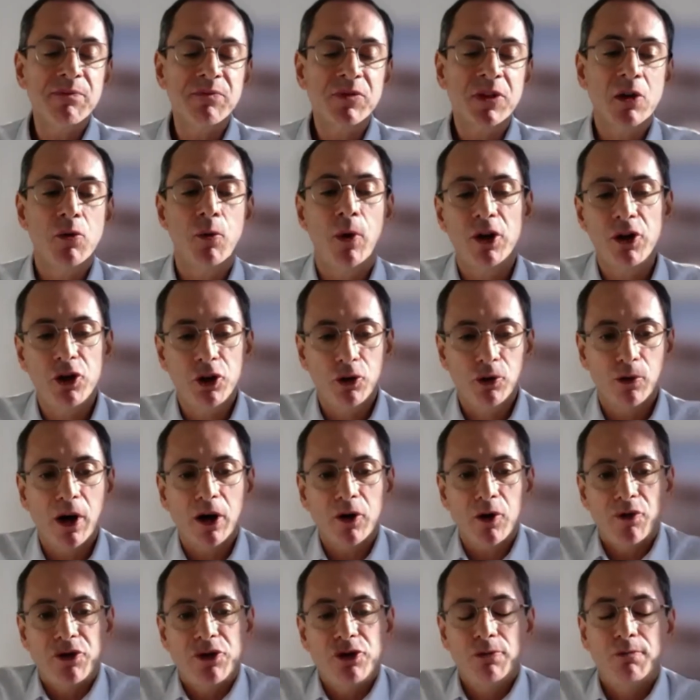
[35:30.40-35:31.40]
When you work
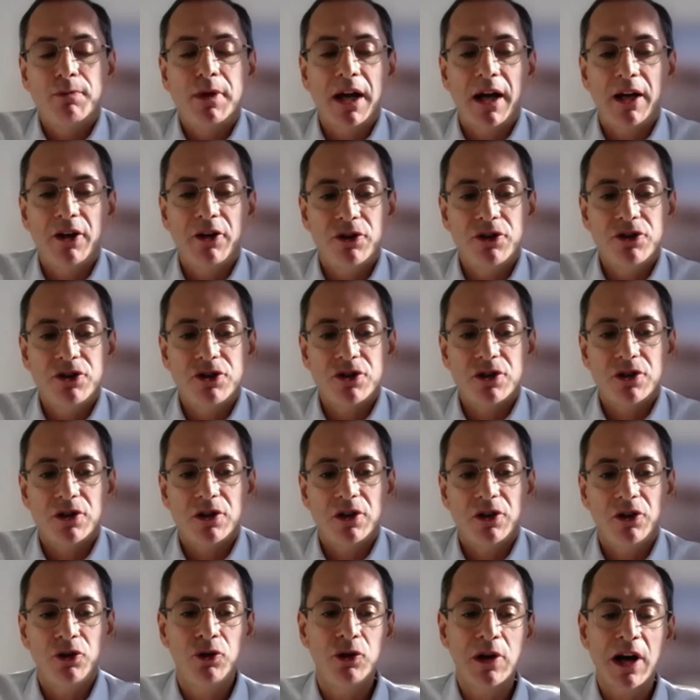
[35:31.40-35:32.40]
with suppliers,
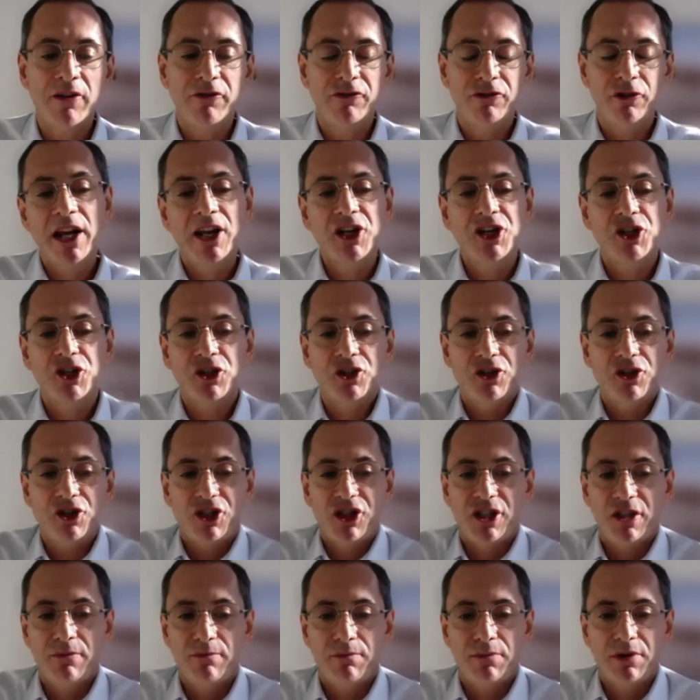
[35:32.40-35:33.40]
you have a
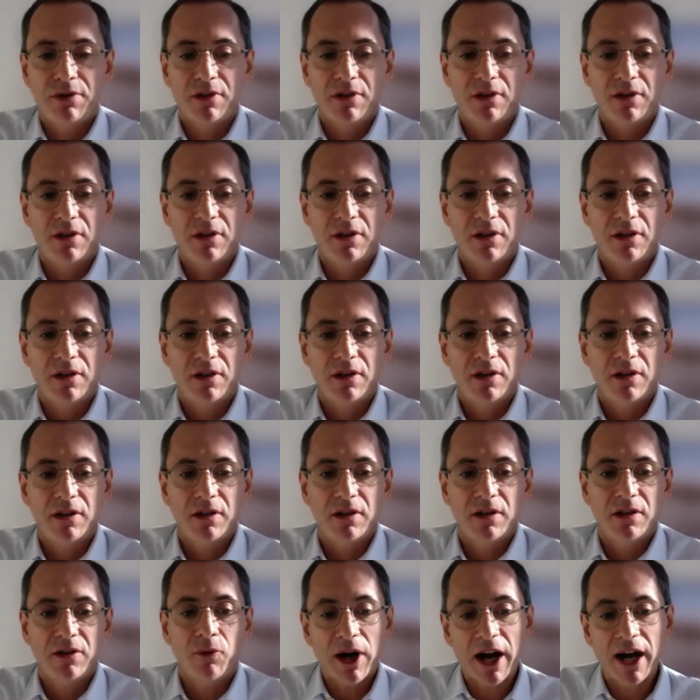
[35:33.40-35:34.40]
relationship,
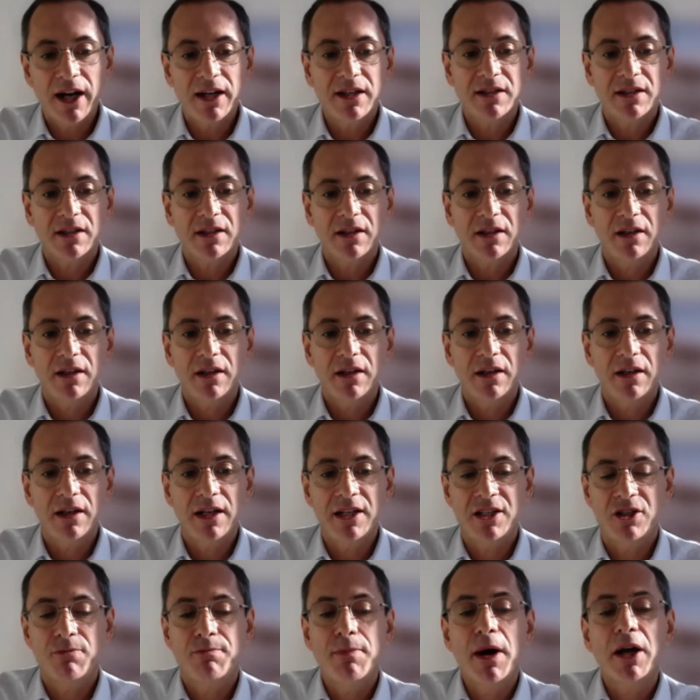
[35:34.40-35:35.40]
right?
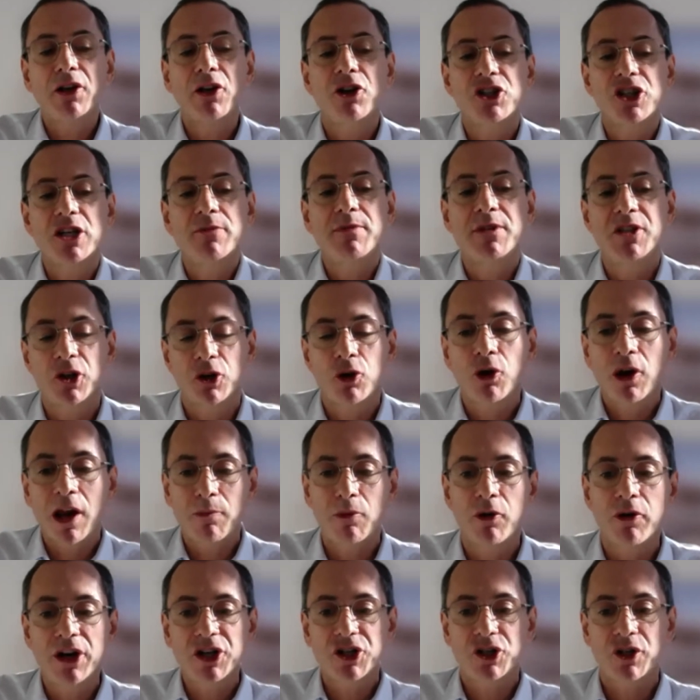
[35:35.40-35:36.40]
It's a partnership, it's a
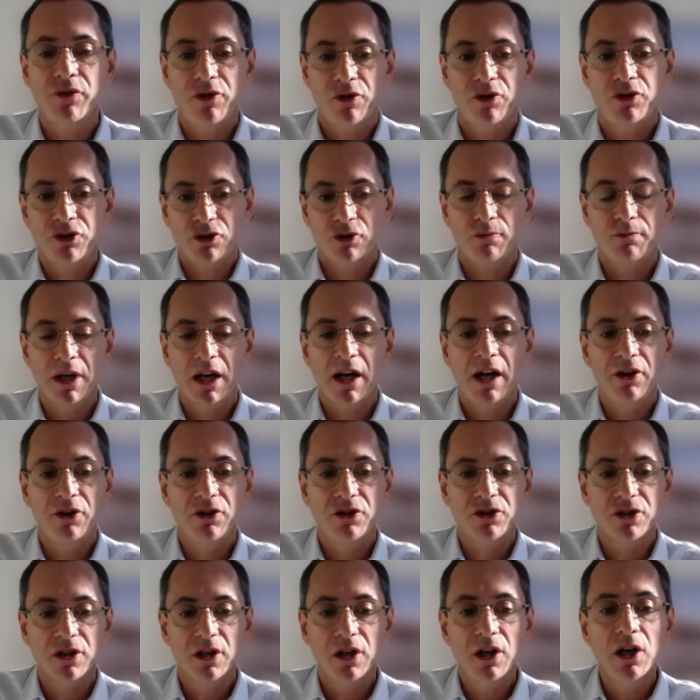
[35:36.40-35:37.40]
collaboration with your
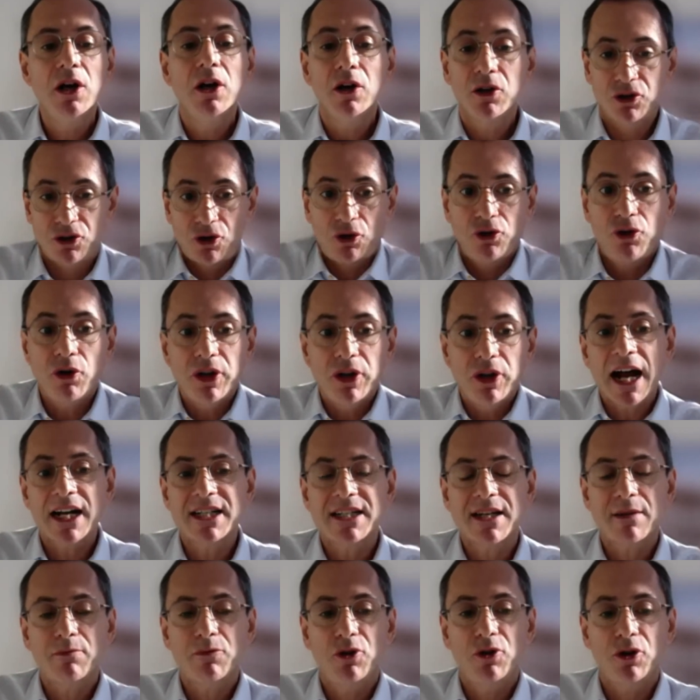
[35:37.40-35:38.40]
suppliers. So you can
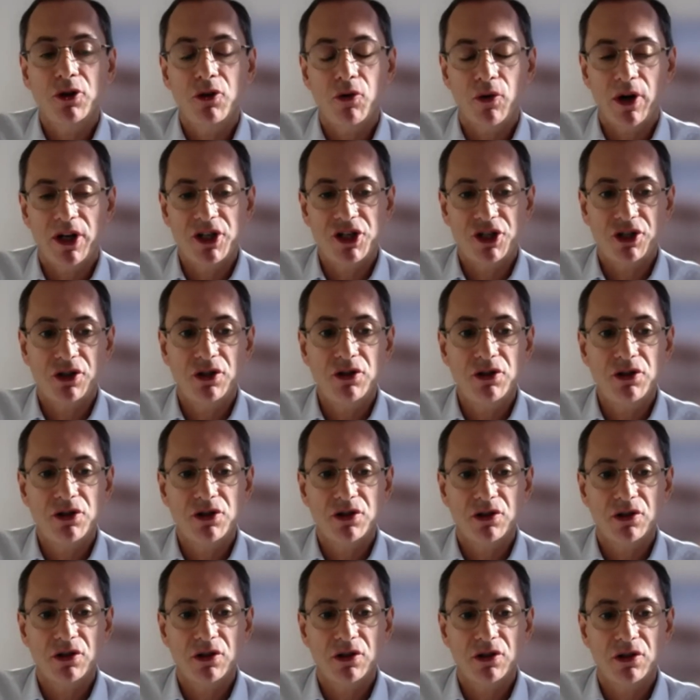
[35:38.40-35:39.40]
ask them the questions
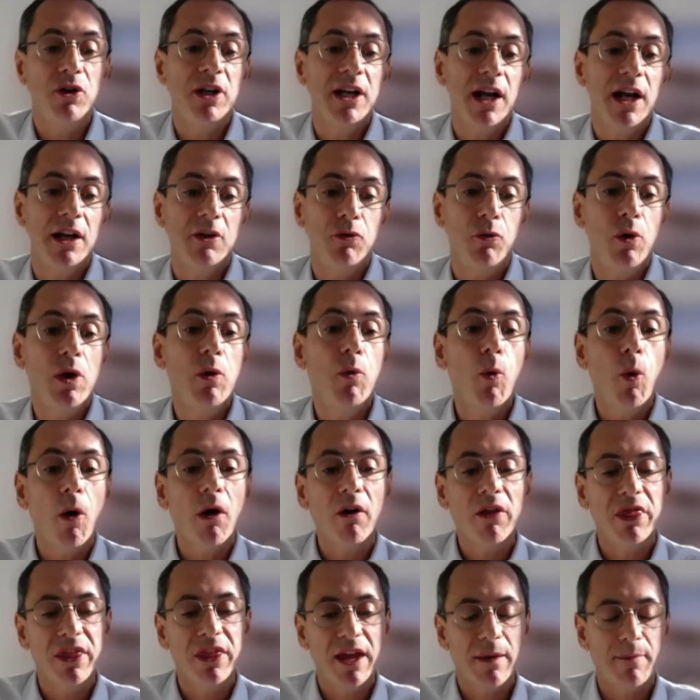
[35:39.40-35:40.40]
and you can
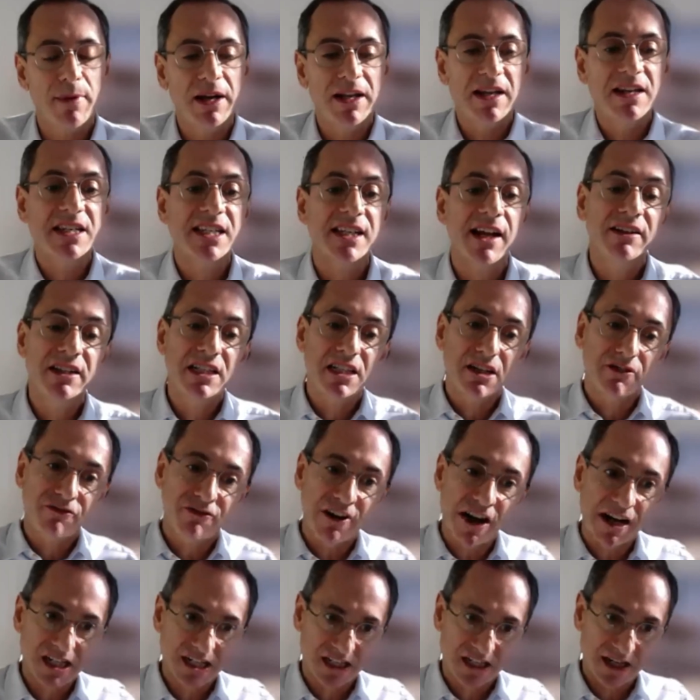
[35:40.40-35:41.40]
reward them and
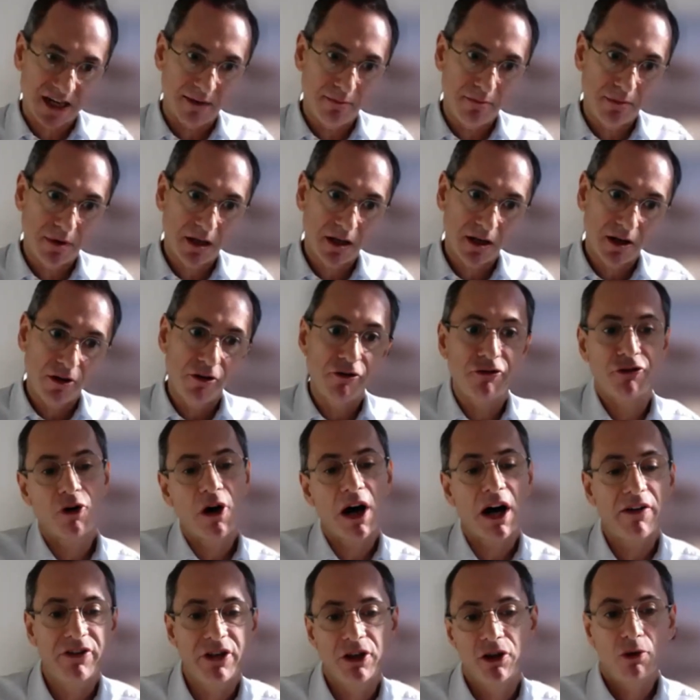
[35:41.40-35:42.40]
incentivize them for
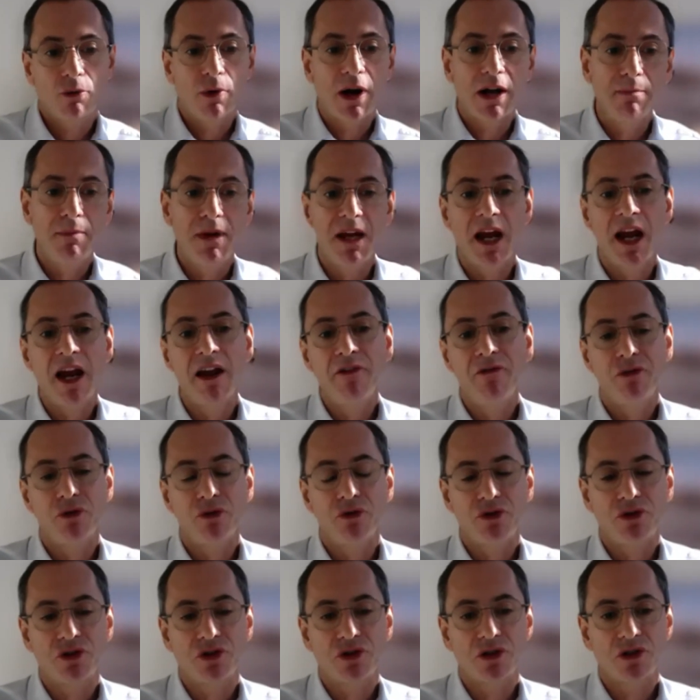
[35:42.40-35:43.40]
having the right
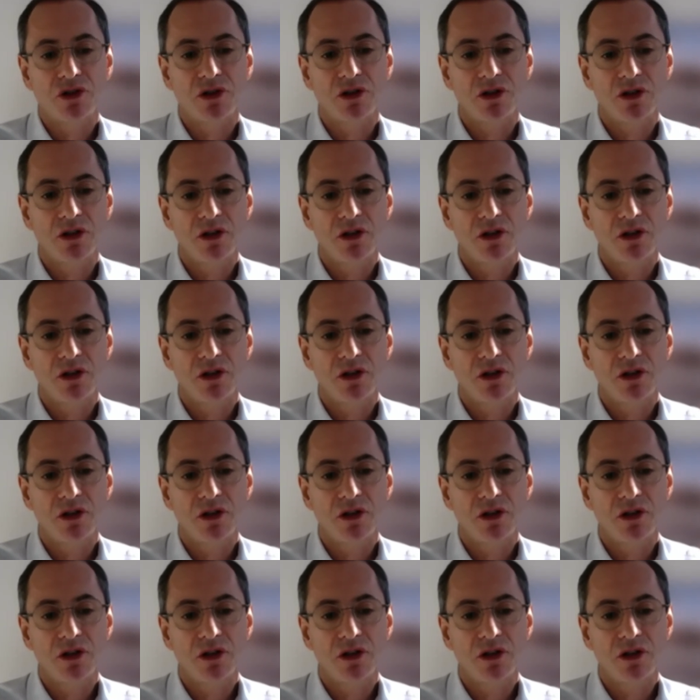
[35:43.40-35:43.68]
behaviors.